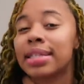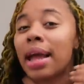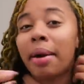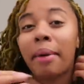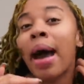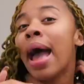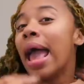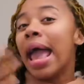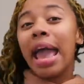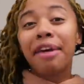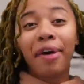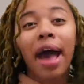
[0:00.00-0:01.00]
Now,
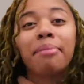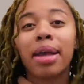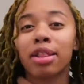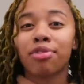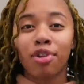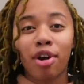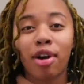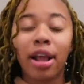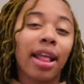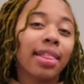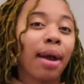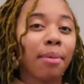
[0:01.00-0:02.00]
if I'm in the
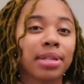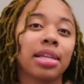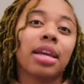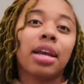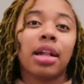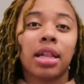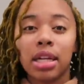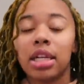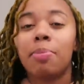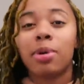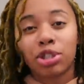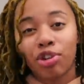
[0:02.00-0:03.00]
wrong and that wasn't
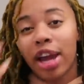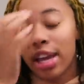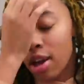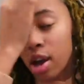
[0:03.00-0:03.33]
clearly portrayed,